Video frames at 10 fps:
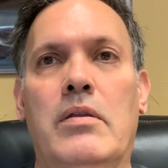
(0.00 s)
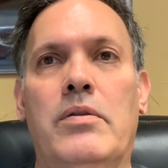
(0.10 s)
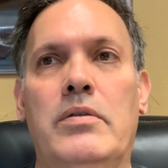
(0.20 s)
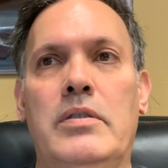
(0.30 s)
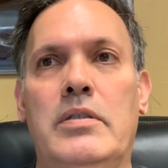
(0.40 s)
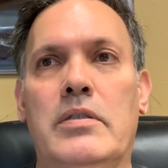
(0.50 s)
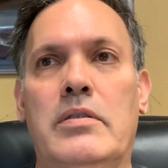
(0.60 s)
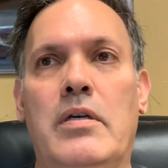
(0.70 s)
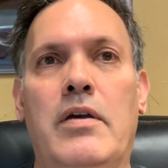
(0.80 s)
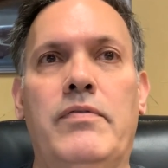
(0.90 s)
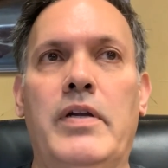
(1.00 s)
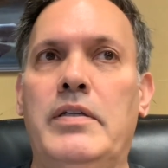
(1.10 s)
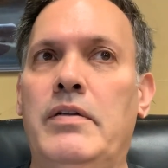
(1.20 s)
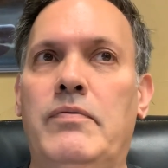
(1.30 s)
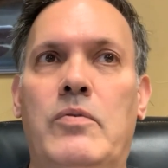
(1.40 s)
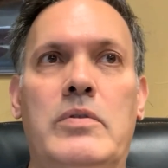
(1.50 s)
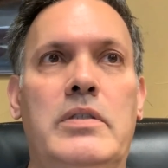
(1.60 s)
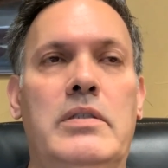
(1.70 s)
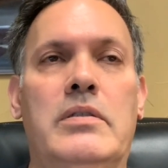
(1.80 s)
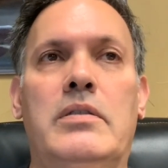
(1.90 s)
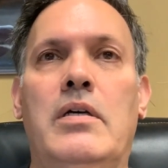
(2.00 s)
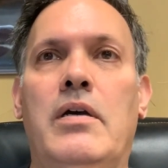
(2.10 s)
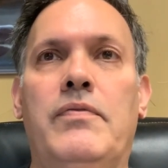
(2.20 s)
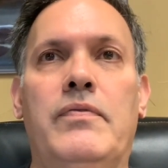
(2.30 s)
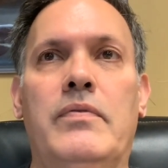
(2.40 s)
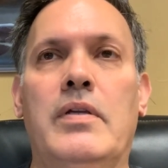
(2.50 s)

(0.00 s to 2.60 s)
36 stuff, 1914 stuff,